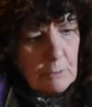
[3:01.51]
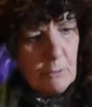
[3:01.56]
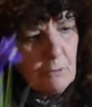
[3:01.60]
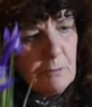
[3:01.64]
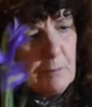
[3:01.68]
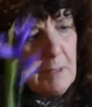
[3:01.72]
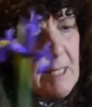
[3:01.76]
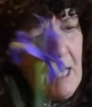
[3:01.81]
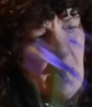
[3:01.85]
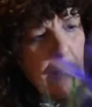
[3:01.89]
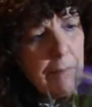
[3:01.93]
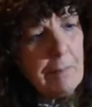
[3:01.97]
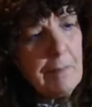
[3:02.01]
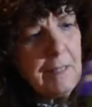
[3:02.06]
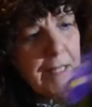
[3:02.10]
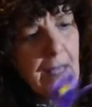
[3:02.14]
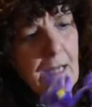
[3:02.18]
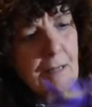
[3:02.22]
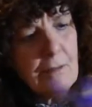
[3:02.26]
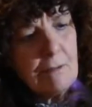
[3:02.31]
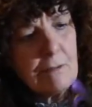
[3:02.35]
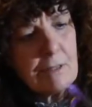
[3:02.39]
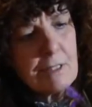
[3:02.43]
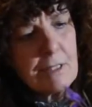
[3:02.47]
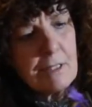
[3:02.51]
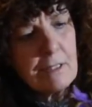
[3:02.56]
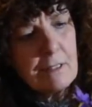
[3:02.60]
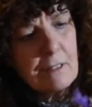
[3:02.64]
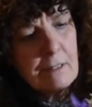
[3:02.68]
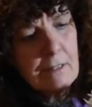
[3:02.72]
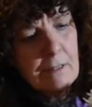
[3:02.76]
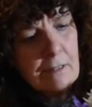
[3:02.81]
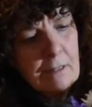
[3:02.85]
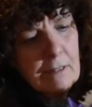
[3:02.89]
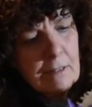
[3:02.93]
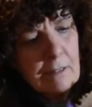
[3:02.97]
I've been helping out
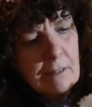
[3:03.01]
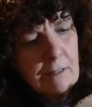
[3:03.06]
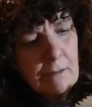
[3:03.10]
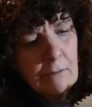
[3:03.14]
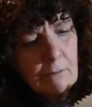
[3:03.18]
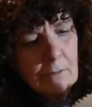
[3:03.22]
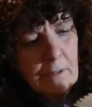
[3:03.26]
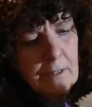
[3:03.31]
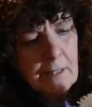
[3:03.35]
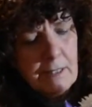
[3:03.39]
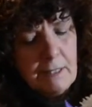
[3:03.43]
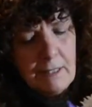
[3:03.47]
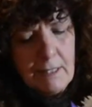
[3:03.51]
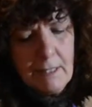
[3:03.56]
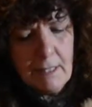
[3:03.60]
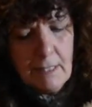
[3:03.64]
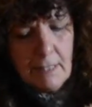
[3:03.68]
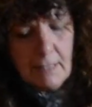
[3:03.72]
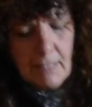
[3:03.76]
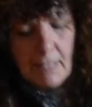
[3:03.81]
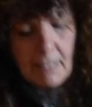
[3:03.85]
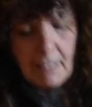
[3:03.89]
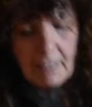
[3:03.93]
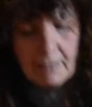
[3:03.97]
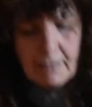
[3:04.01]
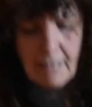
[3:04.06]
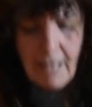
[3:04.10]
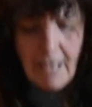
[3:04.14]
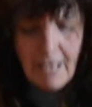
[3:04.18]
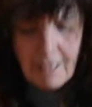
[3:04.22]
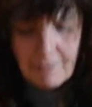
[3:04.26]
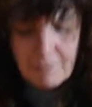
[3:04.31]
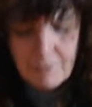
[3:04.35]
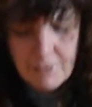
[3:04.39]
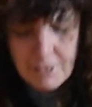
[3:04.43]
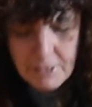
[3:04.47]
with the
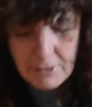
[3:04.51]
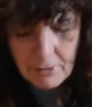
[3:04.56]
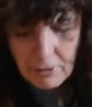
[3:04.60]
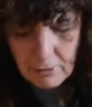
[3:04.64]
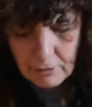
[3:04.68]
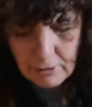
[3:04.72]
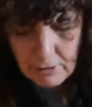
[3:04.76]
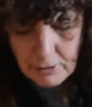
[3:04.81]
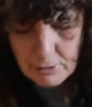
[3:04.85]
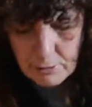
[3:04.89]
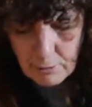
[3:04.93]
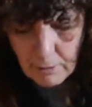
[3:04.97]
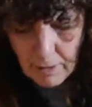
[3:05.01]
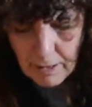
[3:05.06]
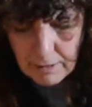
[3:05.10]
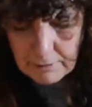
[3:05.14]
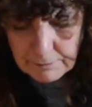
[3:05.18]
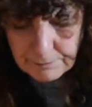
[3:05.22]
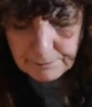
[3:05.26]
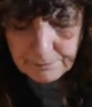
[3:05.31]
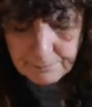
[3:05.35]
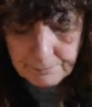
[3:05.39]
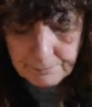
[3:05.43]
livestock as well.